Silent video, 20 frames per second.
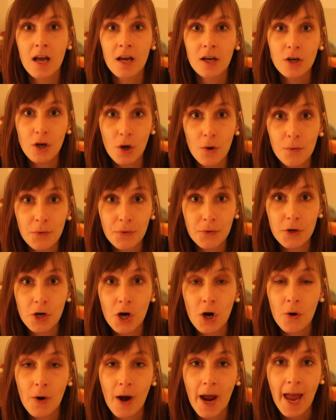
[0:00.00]
go through
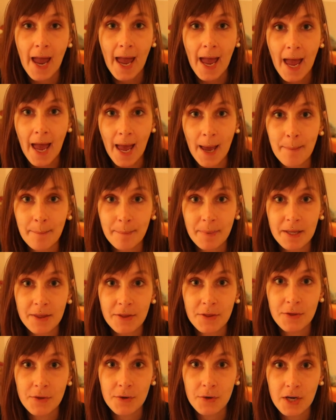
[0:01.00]
your
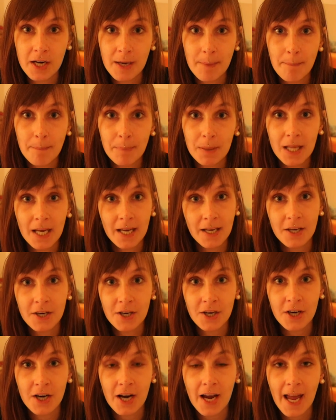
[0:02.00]
MP3
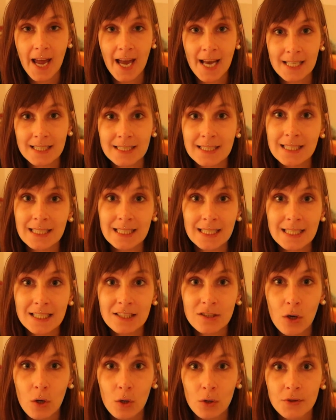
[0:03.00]
player and
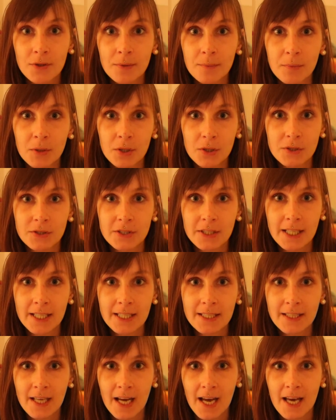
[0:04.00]
delete all the
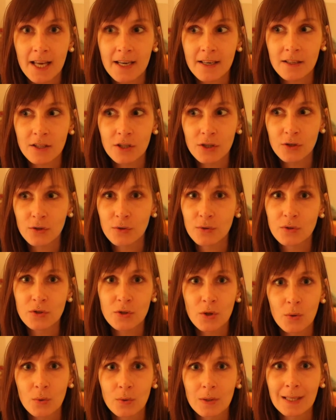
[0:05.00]
music that you
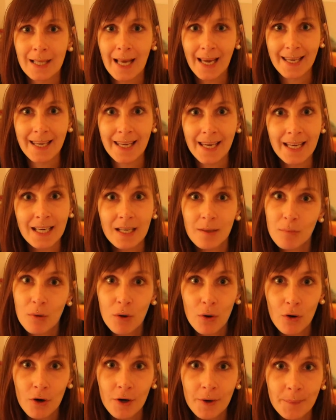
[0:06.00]
don't like
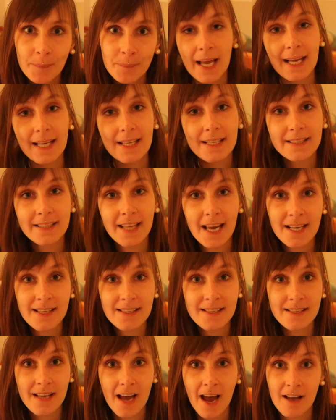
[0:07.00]
anymore.
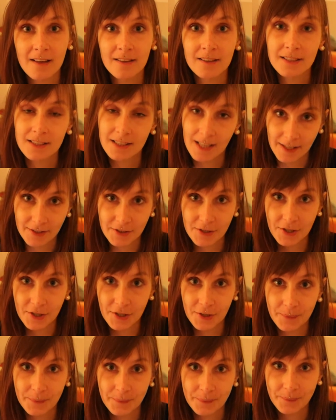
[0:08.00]
Textile clutter.